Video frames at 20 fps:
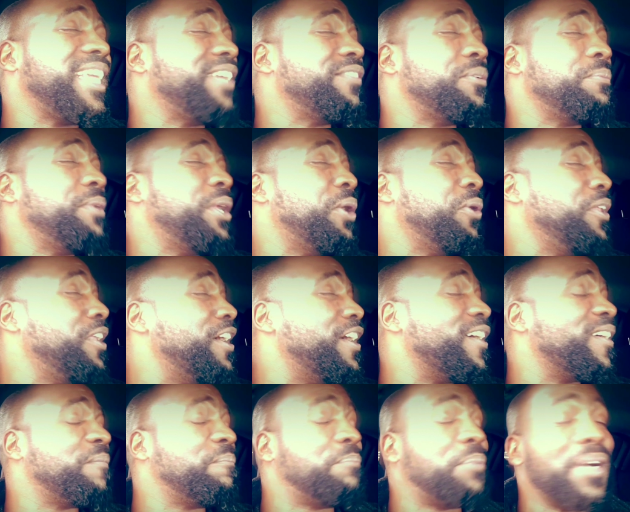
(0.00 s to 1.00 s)
to give him no
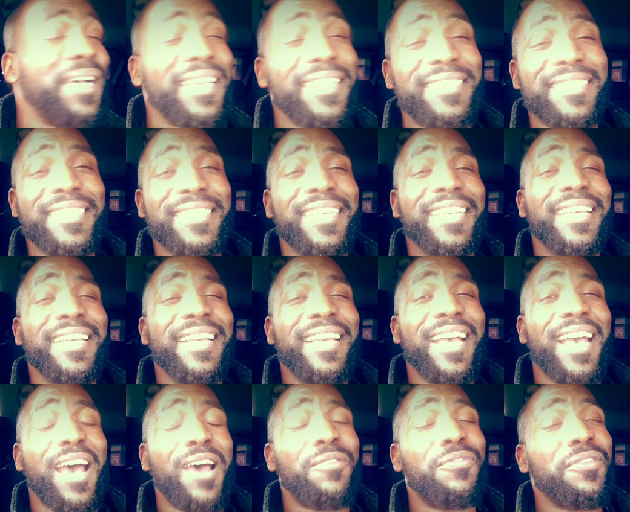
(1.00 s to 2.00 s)
love, but
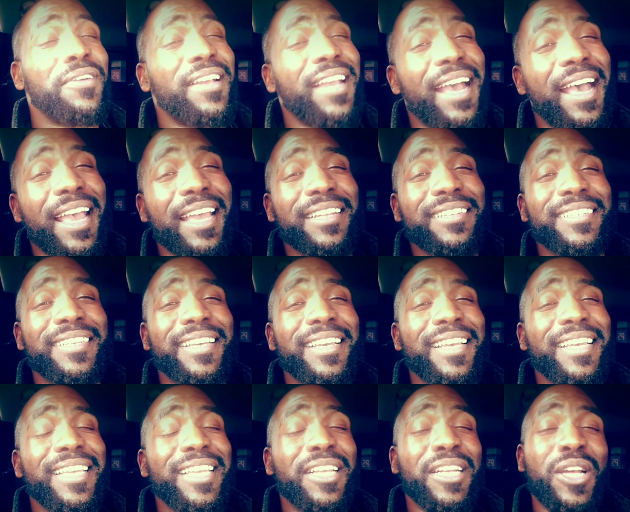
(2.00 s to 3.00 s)
I forgot.
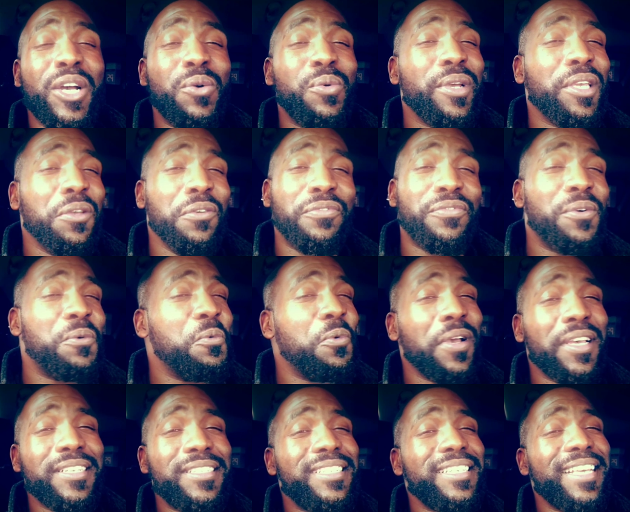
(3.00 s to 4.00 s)
You know, when you from
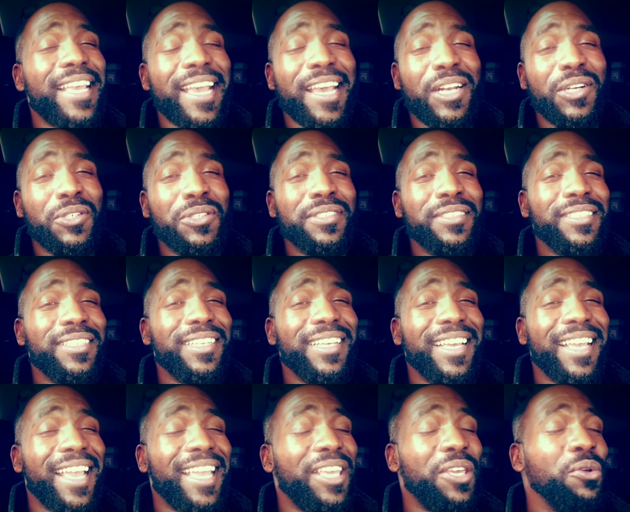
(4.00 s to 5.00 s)
West Seattle
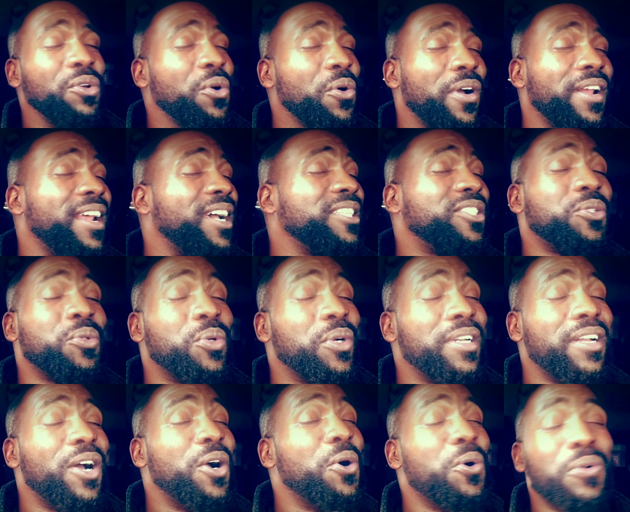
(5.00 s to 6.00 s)
and you going out to a
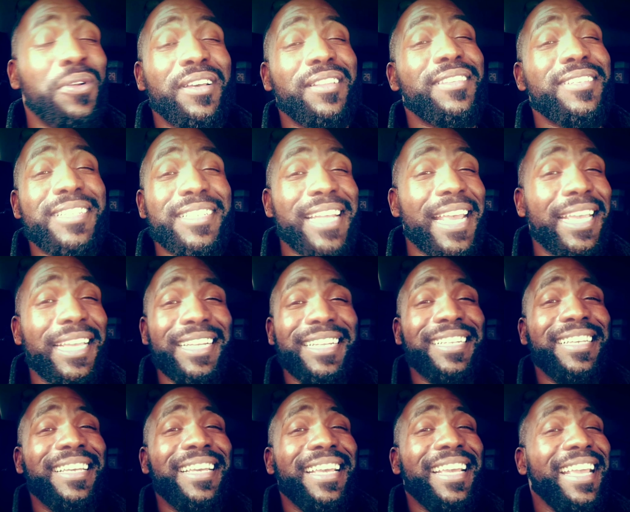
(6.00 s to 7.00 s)
whole nother state
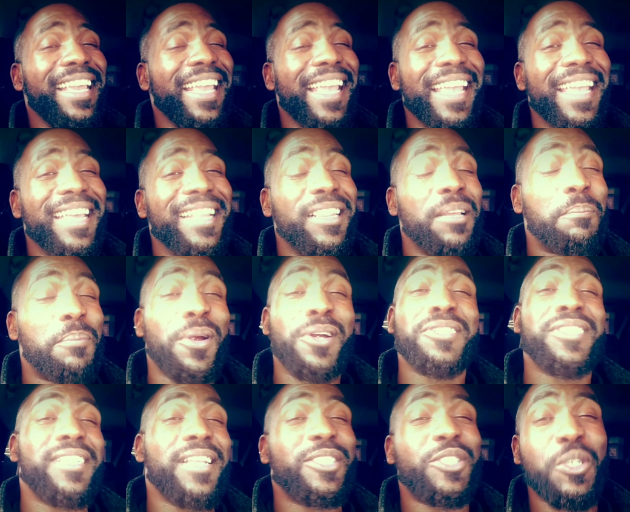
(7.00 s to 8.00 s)
and the
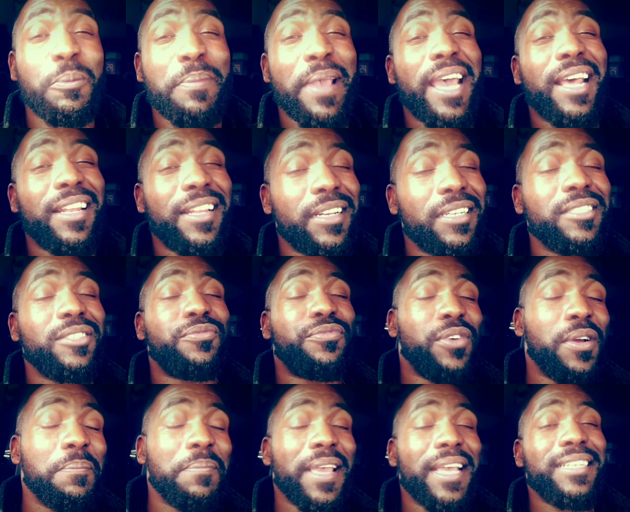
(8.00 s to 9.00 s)
person that you're battling is
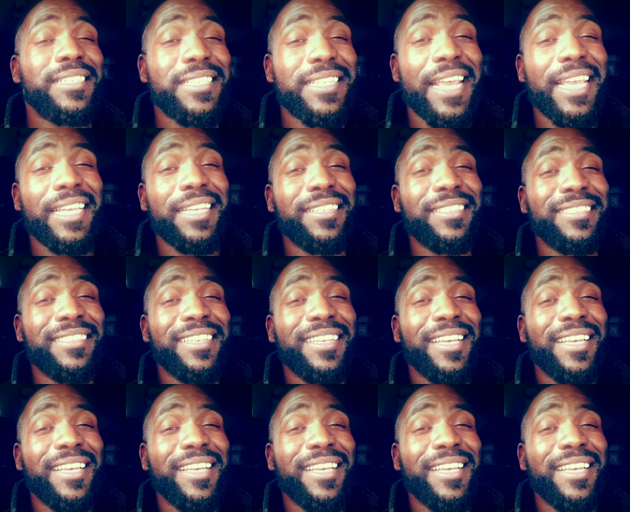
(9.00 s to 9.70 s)
from that state,